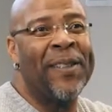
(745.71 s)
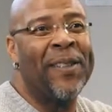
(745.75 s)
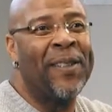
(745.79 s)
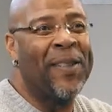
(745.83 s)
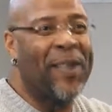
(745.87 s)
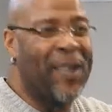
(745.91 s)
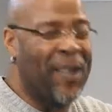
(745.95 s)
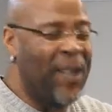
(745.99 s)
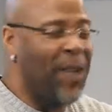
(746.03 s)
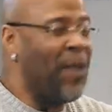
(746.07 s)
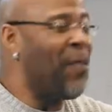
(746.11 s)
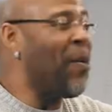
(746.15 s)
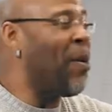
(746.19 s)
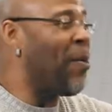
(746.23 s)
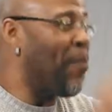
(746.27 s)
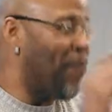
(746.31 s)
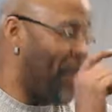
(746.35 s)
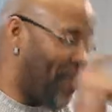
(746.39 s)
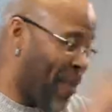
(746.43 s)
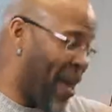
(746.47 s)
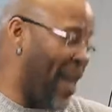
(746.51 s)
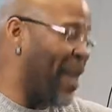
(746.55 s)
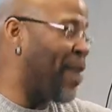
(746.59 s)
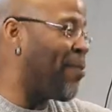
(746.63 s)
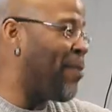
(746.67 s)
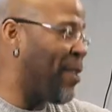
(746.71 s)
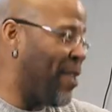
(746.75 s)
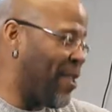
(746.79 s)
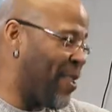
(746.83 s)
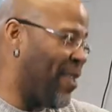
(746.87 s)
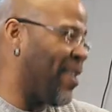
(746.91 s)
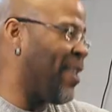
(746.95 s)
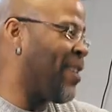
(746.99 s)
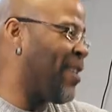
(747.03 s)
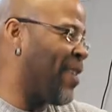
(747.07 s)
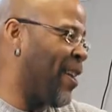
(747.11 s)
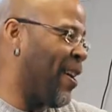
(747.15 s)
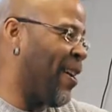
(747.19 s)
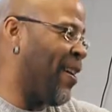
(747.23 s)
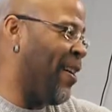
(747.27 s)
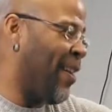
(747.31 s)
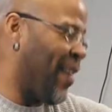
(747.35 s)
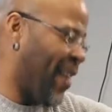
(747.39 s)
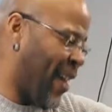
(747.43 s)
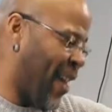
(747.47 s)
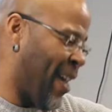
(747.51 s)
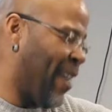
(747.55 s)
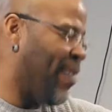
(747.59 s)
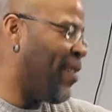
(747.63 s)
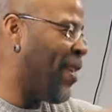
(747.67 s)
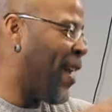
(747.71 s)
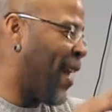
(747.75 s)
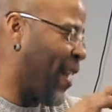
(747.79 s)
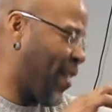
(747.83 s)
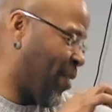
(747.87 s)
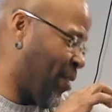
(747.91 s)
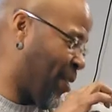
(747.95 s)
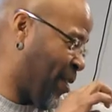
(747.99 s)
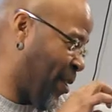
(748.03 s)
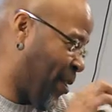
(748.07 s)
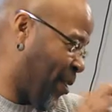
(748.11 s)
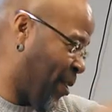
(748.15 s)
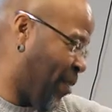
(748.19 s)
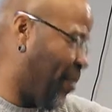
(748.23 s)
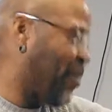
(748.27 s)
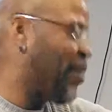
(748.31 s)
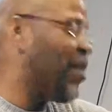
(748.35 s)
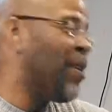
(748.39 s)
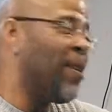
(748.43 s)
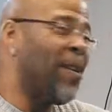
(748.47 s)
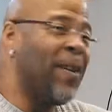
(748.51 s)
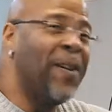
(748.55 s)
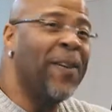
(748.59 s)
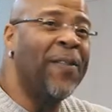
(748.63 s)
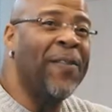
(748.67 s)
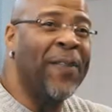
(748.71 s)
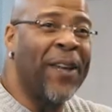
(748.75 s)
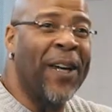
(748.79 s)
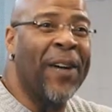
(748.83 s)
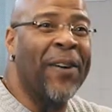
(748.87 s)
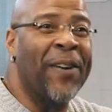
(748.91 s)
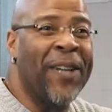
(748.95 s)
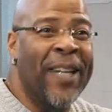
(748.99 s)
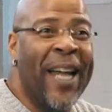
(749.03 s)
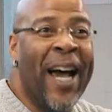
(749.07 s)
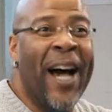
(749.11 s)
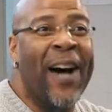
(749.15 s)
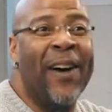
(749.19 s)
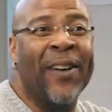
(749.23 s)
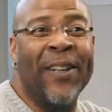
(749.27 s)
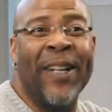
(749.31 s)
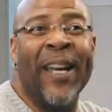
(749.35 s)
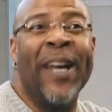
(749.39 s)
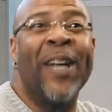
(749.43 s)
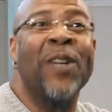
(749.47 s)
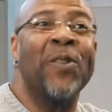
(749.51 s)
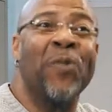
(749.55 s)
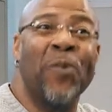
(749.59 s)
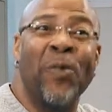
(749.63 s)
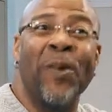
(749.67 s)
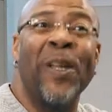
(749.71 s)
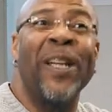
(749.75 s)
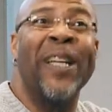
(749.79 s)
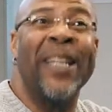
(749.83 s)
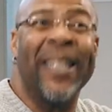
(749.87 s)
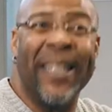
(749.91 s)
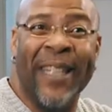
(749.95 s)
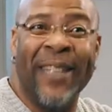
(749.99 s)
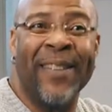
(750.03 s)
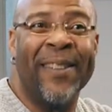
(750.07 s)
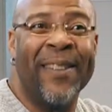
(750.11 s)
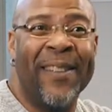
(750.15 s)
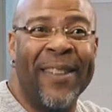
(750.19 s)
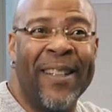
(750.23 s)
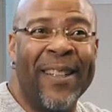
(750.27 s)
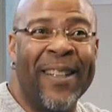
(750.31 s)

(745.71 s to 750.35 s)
She would make me sit there and actually figure it out and read it,